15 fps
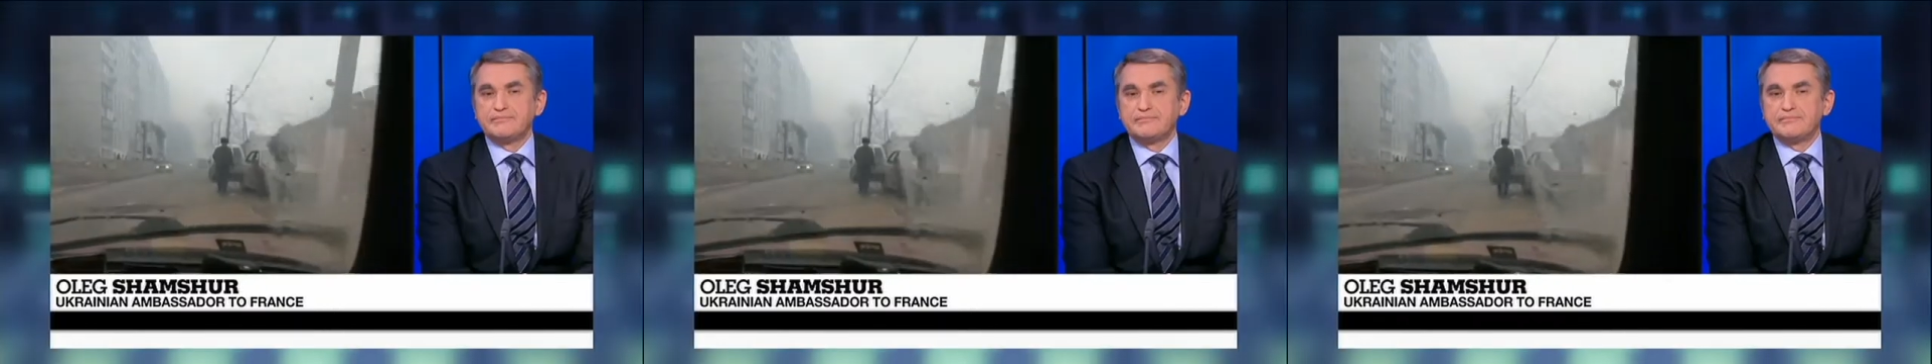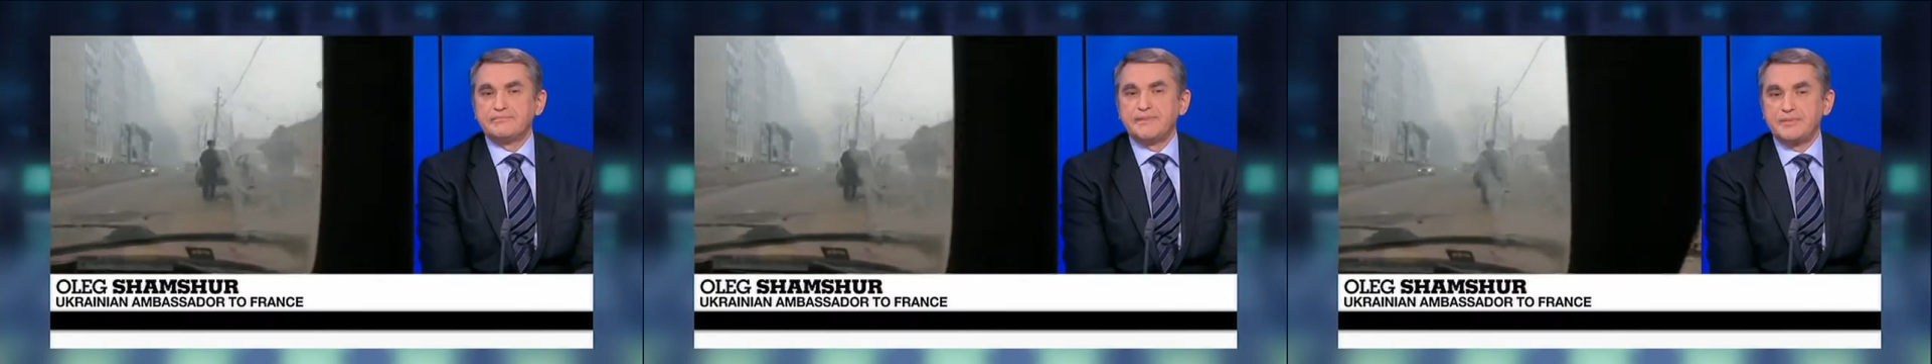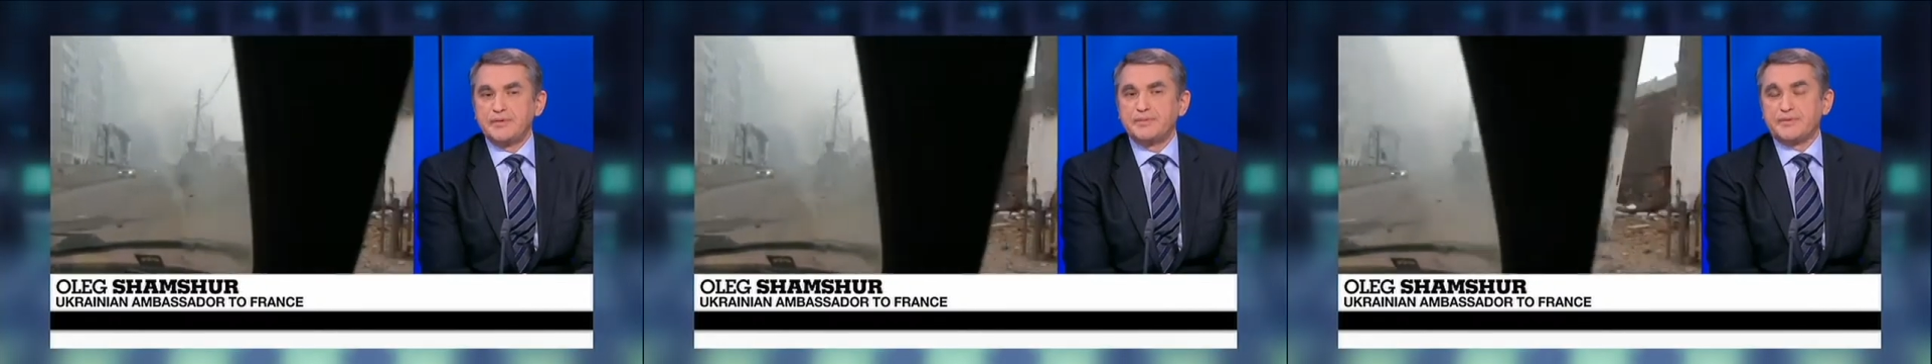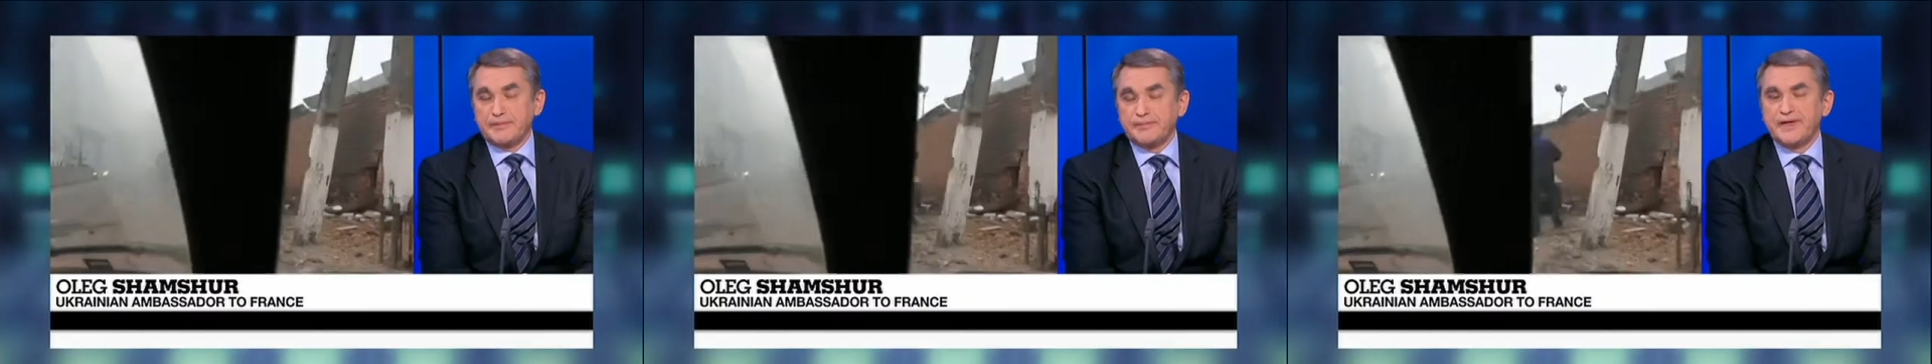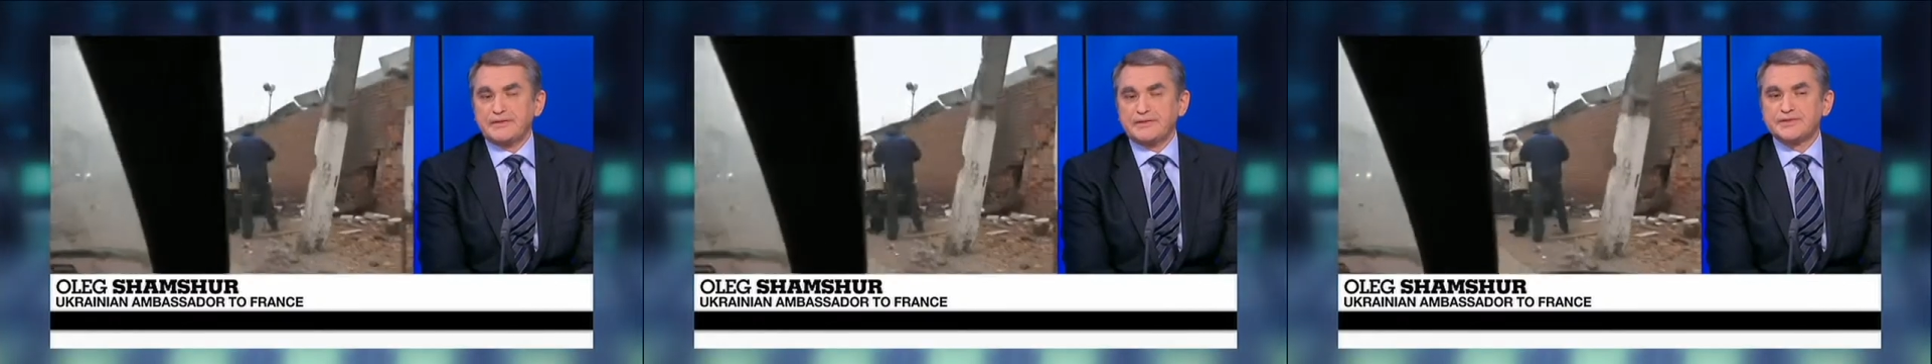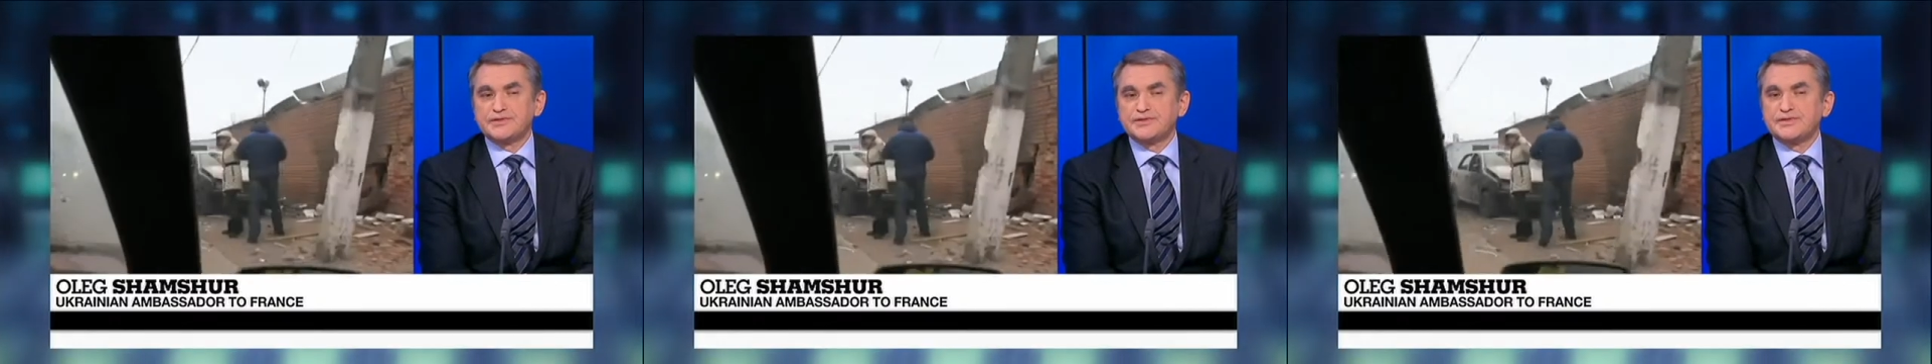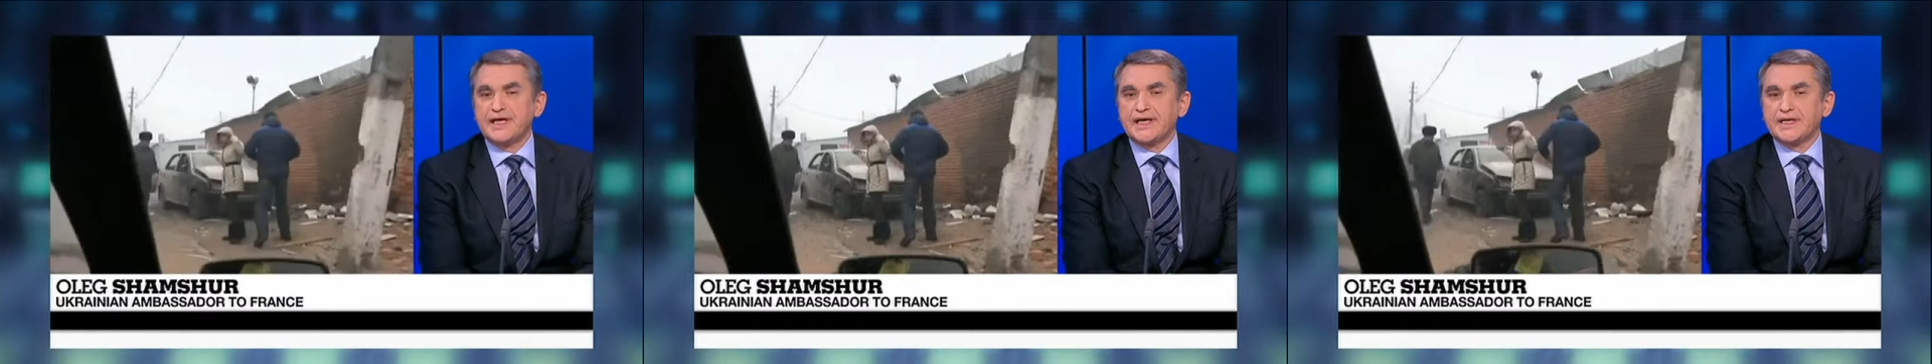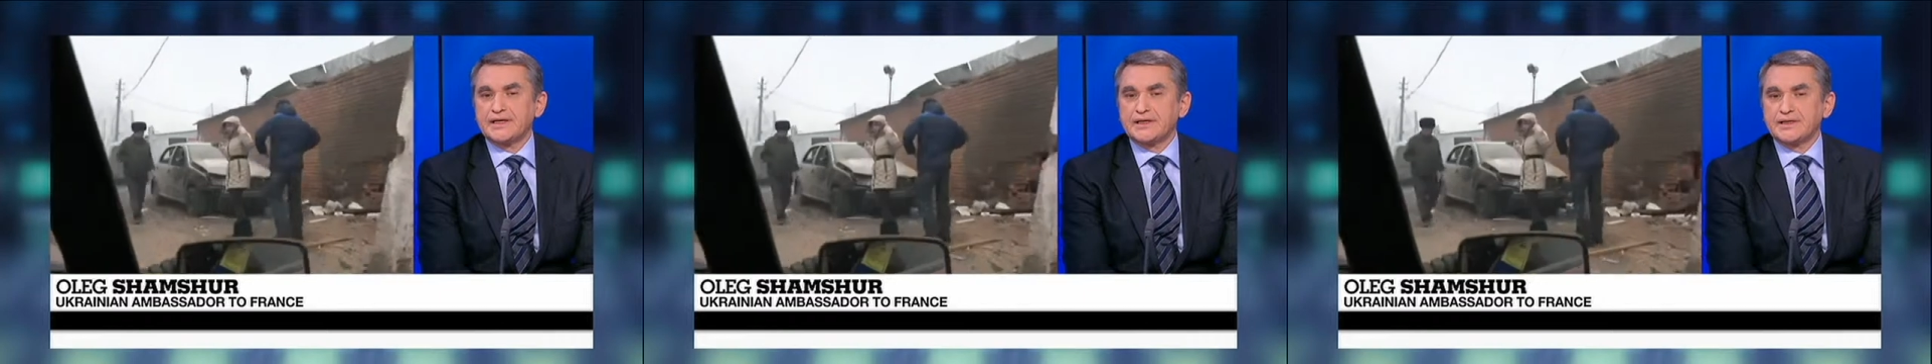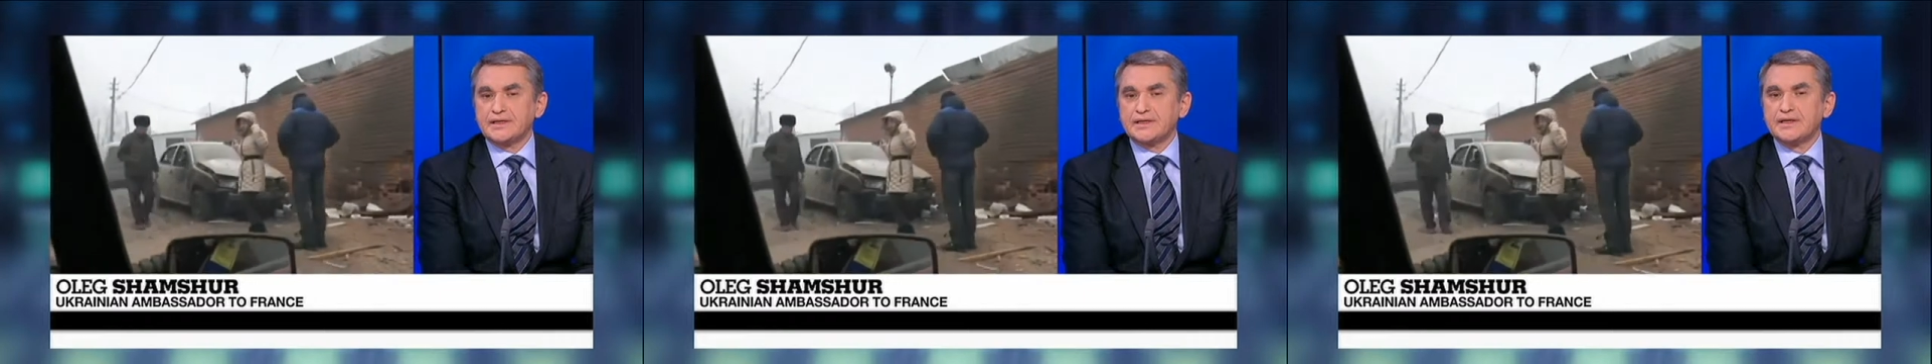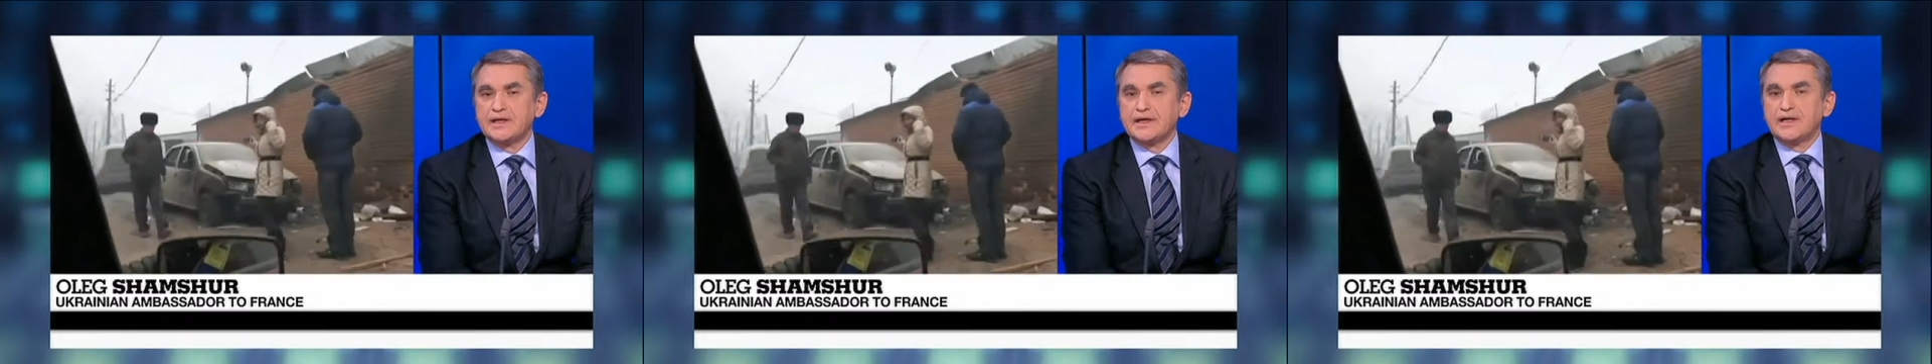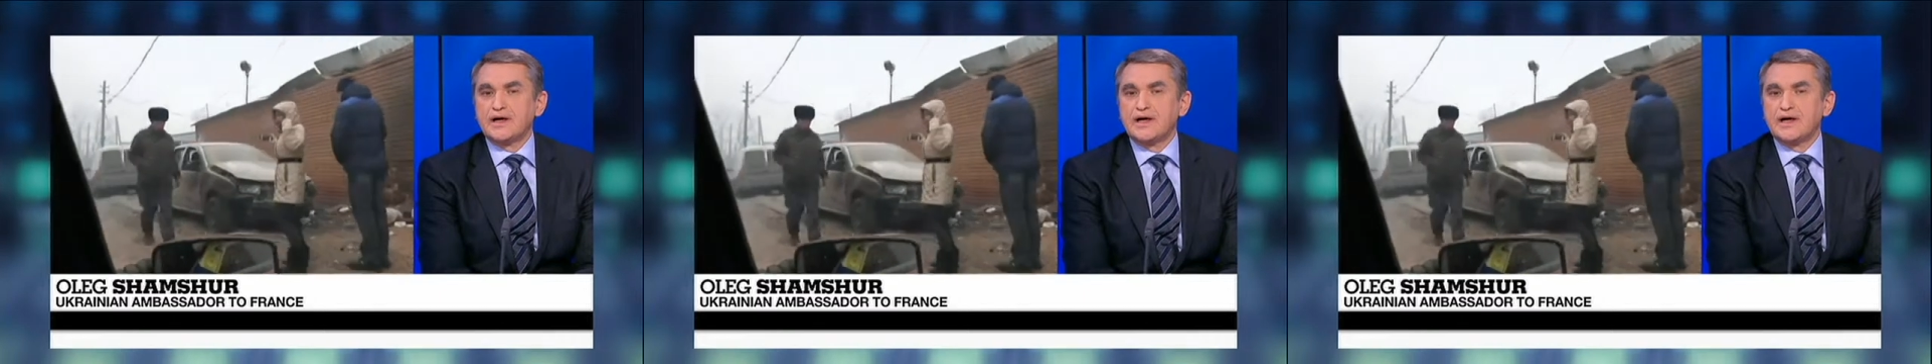maybe primarily to take care